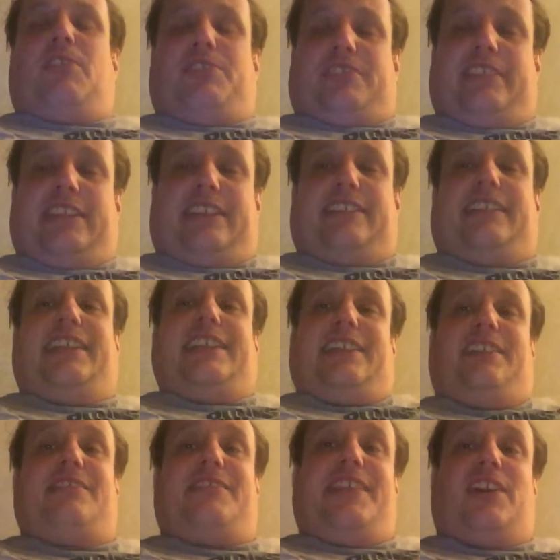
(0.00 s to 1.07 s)
motion sickness and
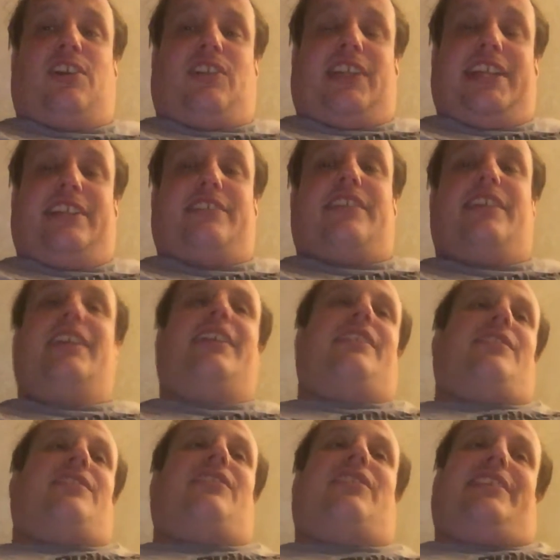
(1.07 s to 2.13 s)
getting your VR legs.
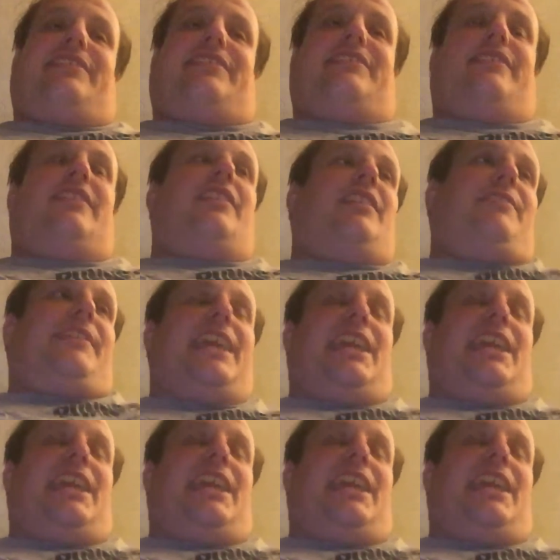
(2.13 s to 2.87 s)
There's a list of